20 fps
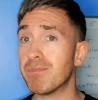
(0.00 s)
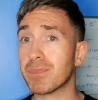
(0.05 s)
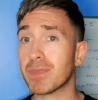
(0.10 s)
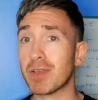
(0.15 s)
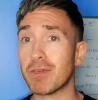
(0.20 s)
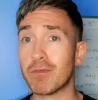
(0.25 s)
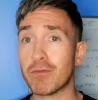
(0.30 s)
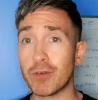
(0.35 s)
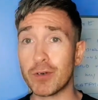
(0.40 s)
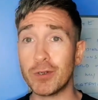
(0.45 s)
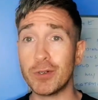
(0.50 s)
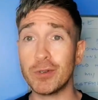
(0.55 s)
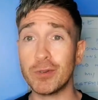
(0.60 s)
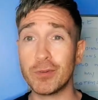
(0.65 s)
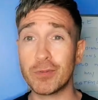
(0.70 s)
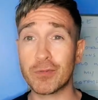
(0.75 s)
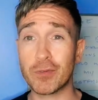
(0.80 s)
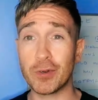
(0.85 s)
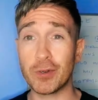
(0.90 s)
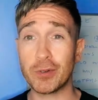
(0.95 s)

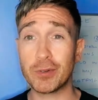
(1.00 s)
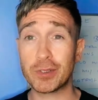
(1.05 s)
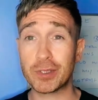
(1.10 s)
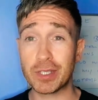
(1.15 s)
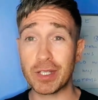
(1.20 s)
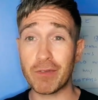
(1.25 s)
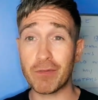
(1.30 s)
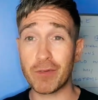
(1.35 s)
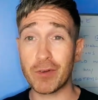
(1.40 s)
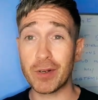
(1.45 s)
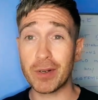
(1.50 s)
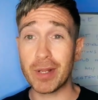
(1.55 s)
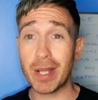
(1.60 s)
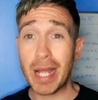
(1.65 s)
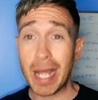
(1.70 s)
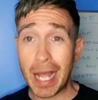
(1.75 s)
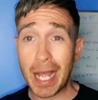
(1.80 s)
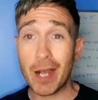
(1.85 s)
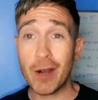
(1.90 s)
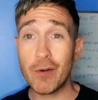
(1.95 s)
through different
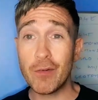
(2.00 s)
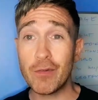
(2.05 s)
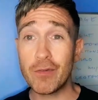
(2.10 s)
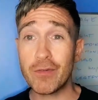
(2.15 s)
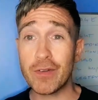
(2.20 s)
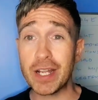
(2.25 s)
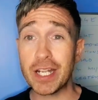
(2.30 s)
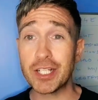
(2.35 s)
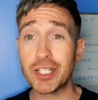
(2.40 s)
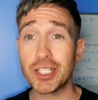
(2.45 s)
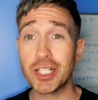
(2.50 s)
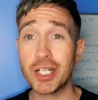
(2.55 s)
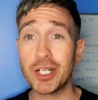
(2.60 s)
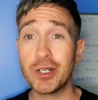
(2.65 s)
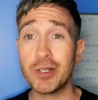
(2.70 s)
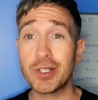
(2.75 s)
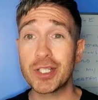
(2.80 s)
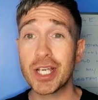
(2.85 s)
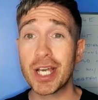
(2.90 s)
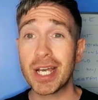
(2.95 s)
health
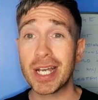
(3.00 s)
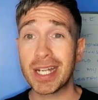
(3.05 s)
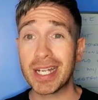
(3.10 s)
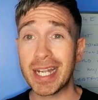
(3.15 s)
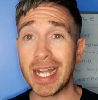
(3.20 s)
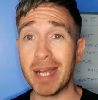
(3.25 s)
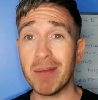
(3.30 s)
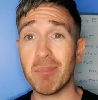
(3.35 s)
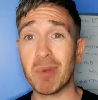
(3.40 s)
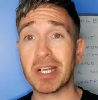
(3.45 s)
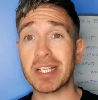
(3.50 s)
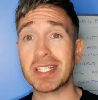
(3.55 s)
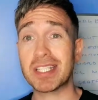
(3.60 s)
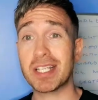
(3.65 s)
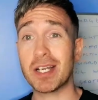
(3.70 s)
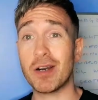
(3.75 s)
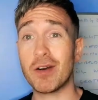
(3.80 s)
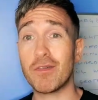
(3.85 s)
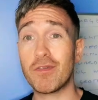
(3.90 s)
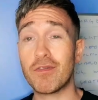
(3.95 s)
issues, getting
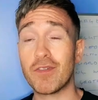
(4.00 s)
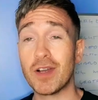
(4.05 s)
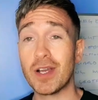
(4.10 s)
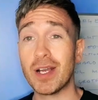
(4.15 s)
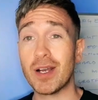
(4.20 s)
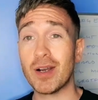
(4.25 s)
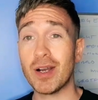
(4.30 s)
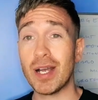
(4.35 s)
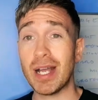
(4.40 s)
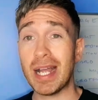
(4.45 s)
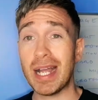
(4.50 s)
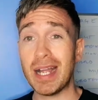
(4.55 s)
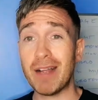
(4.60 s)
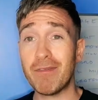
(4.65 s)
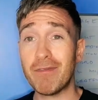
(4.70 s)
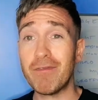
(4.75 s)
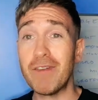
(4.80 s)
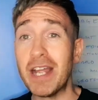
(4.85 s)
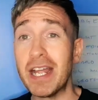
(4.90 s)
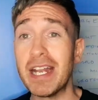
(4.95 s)
myself
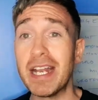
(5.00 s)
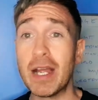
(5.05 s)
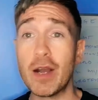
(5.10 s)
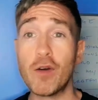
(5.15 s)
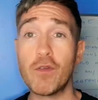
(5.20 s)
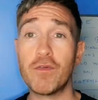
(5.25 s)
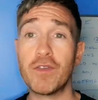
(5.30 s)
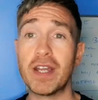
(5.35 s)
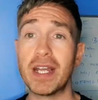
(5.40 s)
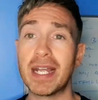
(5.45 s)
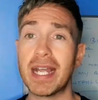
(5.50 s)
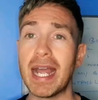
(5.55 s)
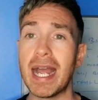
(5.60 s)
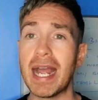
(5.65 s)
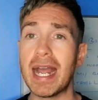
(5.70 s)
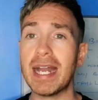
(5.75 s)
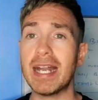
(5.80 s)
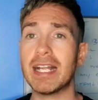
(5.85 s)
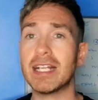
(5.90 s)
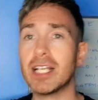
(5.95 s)
fit and healthy
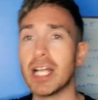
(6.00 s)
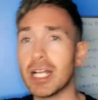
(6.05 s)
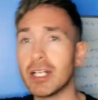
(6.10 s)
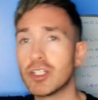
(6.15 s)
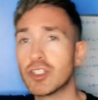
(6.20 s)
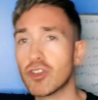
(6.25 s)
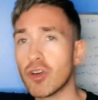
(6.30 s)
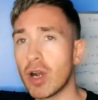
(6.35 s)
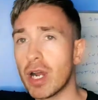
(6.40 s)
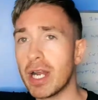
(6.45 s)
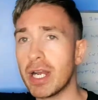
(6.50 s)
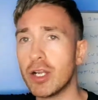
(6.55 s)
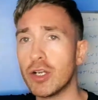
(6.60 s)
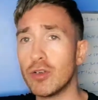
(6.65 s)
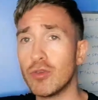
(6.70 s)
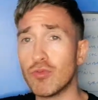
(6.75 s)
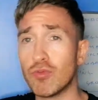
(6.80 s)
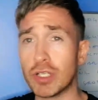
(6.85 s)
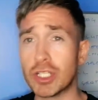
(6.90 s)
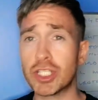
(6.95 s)
again, and trying to
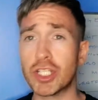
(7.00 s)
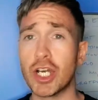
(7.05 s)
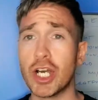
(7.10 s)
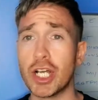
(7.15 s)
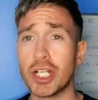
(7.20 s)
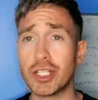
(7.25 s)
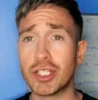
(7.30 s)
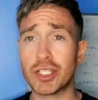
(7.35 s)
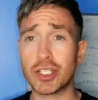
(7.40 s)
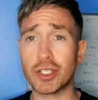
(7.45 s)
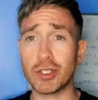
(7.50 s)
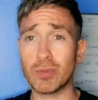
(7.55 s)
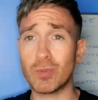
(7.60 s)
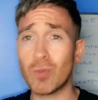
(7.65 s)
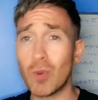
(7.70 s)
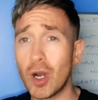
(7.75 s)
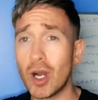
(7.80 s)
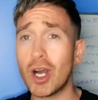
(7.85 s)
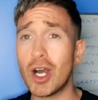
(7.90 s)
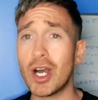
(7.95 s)
return to
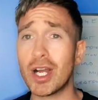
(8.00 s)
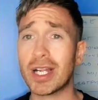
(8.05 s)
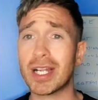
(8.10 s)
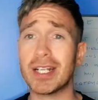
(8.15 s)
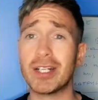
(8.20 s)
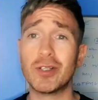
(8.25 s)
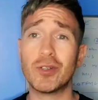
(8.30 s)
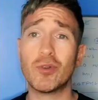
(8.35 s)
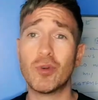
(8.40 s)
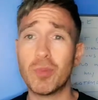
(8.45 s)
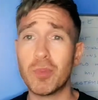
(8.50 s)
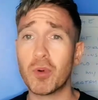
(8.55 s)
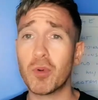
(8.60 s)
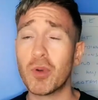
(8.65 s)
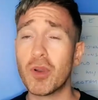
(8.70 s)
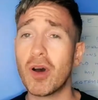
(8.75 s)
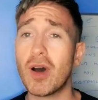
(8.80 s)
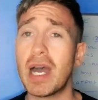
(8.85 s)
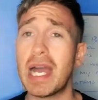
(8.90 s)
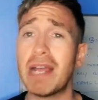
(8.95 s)
work and normal
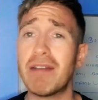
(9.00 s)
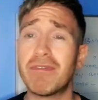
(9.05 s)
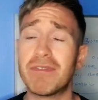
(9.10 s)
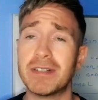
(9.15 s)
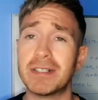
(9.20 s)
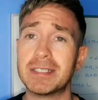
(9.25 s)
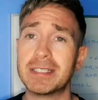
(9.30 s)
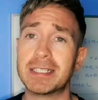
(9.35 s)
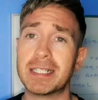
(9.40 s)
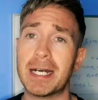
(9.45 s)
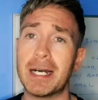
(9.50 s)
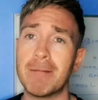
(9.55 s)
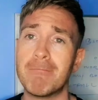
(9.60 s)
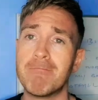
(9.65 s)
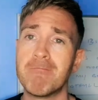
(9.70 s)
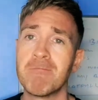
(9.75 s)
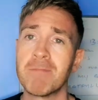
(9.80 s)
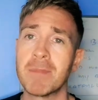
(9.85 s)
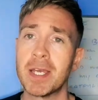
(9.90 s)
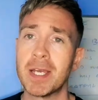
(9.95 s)
life, and
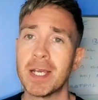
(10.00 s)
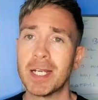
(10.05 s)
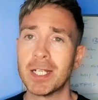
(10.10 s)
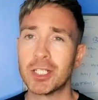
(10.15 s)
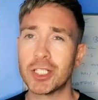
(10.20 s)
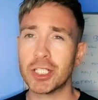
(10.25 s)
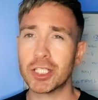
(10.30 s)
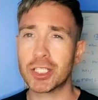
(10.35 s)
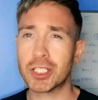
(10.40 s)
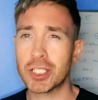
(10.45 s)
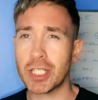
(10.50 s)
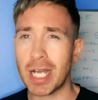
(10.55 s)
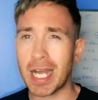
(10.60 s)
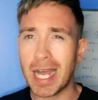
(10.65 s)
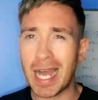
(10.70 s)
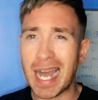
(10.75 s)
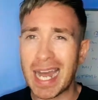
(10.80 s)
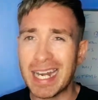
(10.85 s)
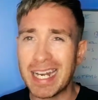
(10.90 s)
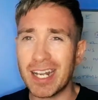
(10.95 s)
just
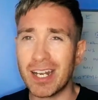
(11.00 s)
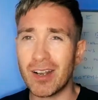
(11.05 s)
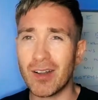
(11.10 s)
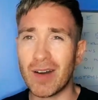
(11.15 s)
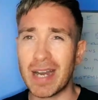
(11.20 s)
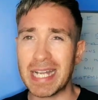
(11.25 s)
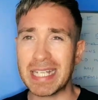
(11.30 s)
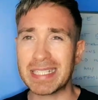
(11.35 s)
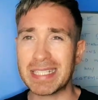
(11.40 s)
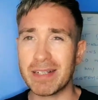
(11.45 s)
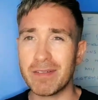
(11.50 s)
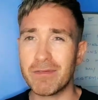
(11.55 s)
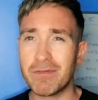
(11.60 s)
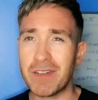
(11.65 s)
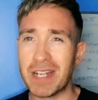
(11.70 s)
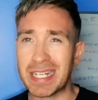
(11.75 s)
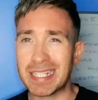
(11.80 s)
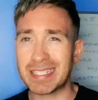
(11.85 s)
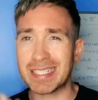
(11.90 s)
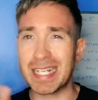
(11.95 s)
analysing
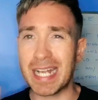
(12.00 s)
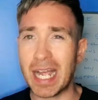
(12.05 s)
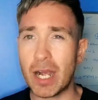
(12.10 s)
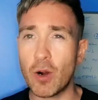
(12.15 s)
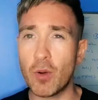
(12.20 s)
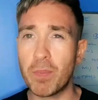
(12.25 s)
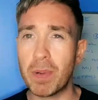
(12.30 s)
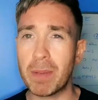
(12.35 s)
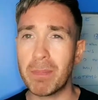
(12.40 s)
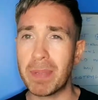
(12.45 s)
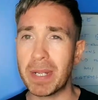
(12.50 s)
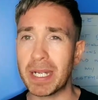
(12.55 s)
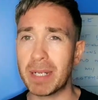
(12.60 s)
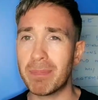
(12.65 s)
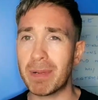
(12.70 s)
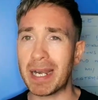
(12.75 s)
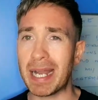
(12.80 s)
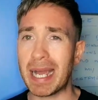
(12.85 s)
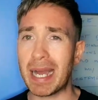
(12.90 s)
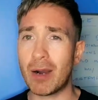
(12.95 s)
things and helping
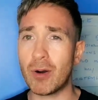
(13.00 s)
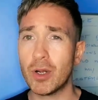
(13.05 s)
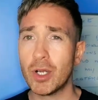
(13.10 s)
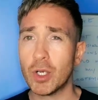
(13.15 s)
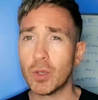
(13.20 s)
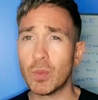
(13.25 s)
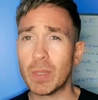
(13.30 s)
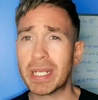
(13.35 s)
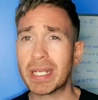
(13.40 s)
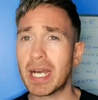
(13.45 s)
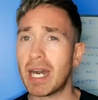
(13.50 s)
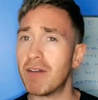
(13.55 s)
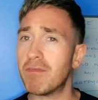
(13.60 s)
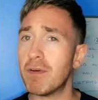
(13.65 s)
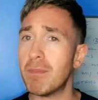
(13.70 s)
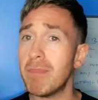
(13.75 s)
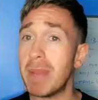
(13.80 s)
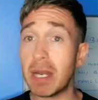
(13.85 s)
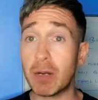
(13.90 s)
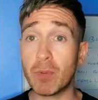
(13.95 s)
people out. We cover
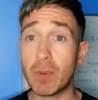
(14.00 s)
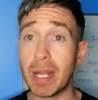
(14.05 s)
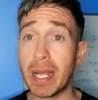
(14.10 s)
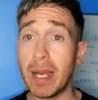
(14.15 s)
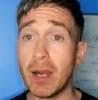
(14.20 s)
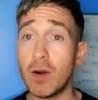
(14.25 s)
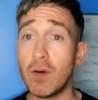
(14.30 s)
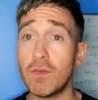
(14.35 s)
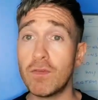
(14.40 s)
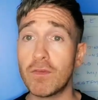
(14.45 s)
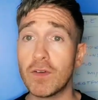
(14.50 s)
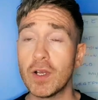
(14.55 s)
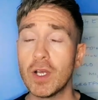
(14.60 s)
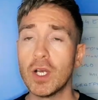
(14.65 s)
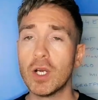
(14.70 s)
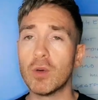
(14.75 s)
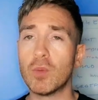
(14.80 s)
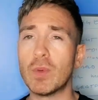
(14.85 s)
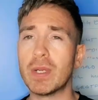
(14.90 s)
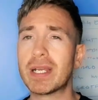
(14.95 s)
mental health,
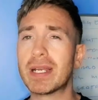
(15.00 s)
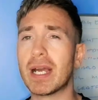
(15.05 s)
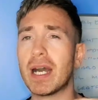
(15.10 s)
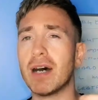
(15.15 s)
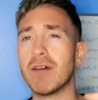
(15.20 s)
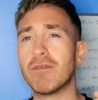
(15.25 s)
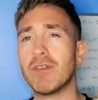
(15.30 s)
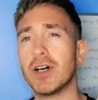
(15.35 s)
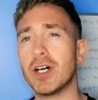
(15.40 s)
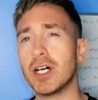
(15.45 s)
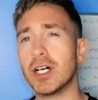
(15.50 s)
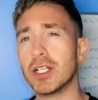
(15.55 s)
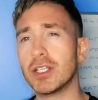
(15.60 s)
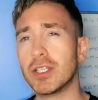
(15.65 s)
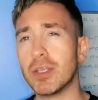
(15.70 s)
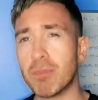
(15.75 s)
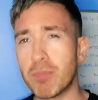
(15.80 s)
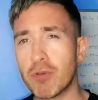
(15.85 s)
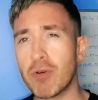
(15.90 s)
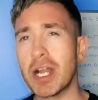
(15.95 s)
we cover
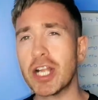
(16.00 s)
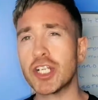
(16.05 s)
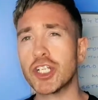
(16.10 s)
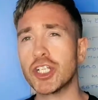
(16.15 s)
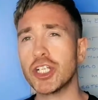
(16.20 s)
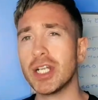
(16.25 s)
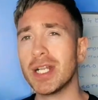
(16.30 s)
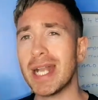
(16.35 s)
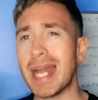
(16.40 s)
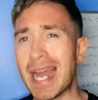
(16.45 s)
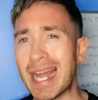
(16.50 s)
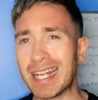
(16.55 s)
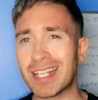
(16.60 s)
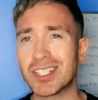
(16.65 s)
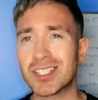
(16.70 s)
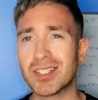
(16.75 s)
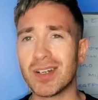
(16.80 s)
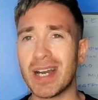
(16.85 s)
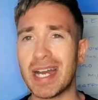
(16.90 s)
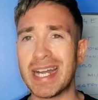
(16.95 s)
depression,
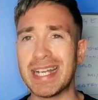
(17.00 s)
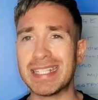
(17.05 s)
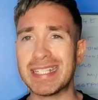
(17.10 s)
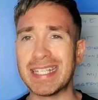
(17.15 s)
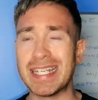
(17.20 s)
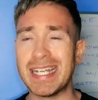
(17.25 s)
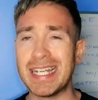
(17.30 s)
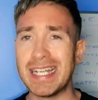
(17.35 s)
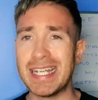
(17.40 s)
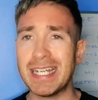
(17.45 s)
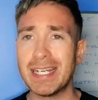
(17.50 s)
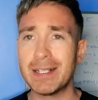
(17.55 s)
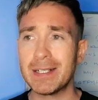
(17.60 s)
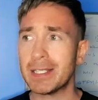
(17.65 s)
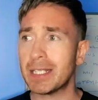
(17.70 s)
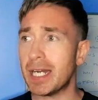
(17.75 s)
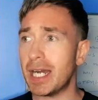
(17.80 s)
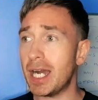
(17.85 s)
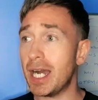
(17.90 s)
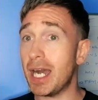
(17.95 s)
anxiety,
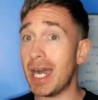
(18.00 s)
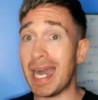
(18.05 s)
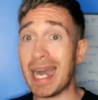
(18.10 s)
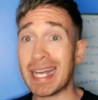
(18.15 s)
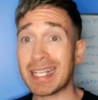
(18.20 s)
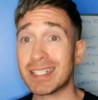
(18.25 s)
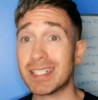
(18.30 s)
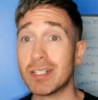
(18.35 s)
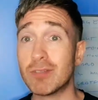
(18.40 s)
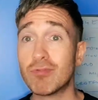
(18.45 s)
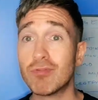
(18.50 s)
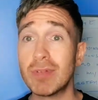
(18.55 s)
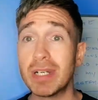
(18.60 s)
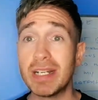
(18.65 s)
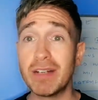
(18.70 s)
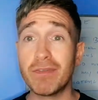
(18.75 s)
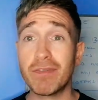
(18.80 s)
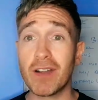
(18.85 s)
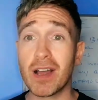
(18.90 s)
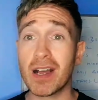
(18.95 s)
acid
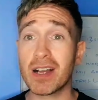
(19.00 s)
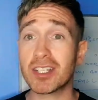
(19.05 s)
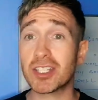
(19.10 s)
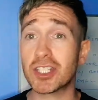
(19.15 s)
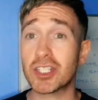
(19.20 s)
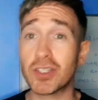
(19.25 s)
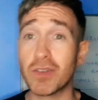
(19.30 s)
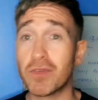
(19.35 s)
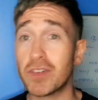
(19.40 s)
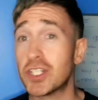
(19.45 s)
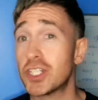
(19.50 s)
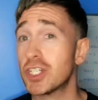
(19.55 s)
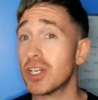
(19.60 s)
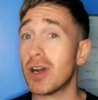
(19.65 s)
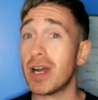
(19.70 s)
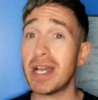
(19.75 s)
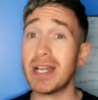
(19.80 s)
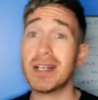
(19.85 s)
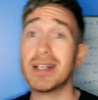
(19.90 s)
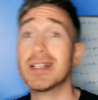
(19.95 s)
reflux,
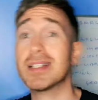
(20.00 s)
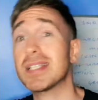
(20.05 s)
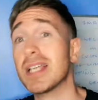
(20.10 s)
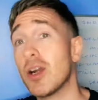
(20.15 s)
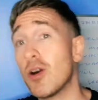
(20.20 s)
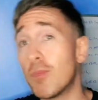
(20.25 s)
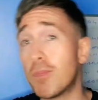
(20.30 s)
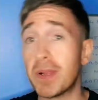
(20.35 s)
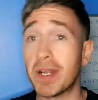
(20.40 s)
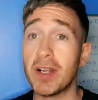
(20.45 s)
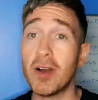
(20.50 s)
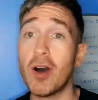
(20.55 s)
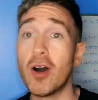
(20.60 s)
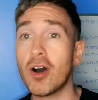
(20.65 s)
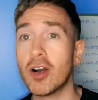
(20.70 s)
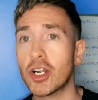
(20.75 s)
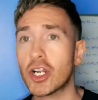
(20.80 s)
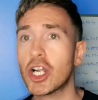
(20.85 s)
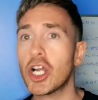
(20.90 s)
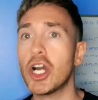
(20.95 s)
esophagitis,
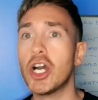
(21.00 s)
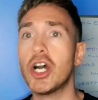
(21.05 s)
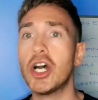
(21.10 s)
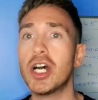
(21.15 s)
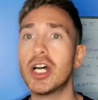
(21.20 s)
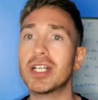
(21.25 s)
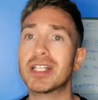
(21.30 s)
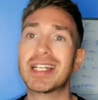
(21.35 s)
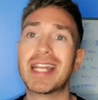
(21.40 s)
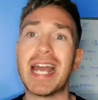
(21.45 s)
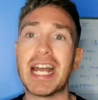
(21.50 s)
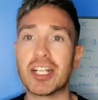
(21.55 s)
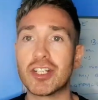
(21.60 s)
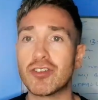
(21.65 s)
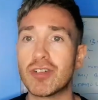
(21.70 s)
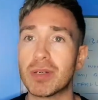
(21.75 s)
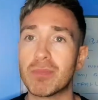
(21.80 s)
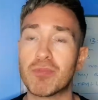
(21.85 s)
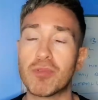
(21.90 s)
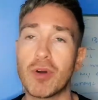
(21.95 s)
LPR, GERD,
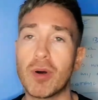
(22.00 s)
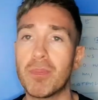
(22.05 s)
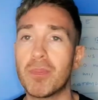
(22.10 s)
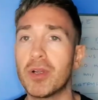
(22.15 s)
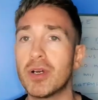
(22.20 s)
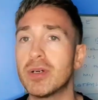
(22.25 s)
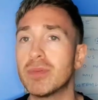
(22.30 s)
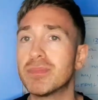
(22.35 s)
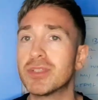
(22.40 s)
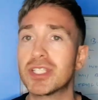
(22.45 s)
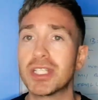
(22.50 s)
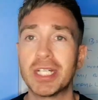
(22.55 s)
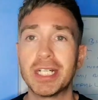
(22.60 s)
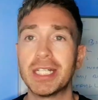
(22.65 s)
gastric problems.